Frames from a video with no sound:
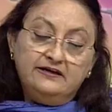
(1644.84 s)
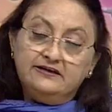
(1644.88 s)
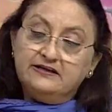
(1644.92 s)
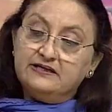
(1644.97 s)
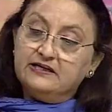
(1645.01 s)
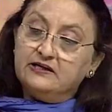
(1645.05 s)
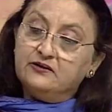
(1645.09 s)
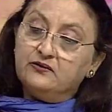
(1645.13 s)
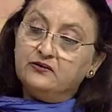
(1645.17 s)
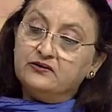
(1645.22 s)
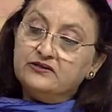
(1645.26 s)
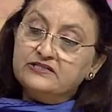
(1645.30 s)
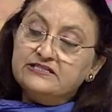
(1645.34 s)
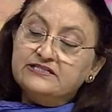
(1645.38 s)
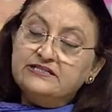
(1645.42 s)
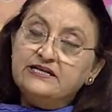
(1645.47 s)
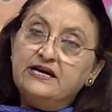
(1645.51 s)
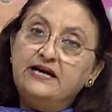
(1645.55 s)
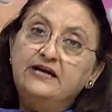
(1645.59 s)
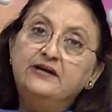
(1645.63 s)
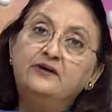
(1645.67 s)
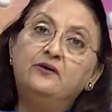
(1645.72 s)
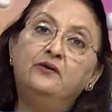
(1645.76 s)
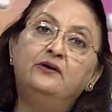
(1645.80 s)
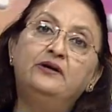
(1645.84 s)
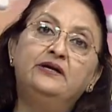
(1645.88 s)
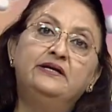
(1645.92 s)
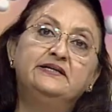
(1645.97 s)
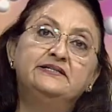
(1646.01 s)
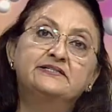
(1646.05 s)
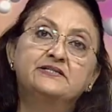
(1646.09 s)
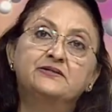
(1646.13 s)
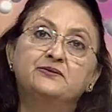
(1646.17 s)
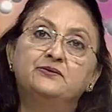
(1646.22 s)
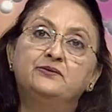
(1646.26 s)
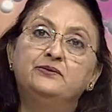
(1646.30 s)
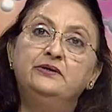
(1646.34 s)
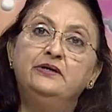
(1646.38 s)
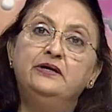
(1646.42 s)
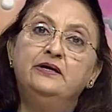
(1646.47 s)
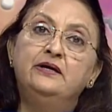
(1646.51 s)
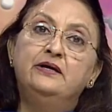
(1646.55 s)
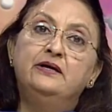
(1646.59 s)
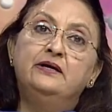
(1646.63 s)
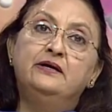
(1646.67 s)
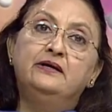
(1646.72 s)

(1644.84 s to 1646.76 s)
it cannot stand on its own,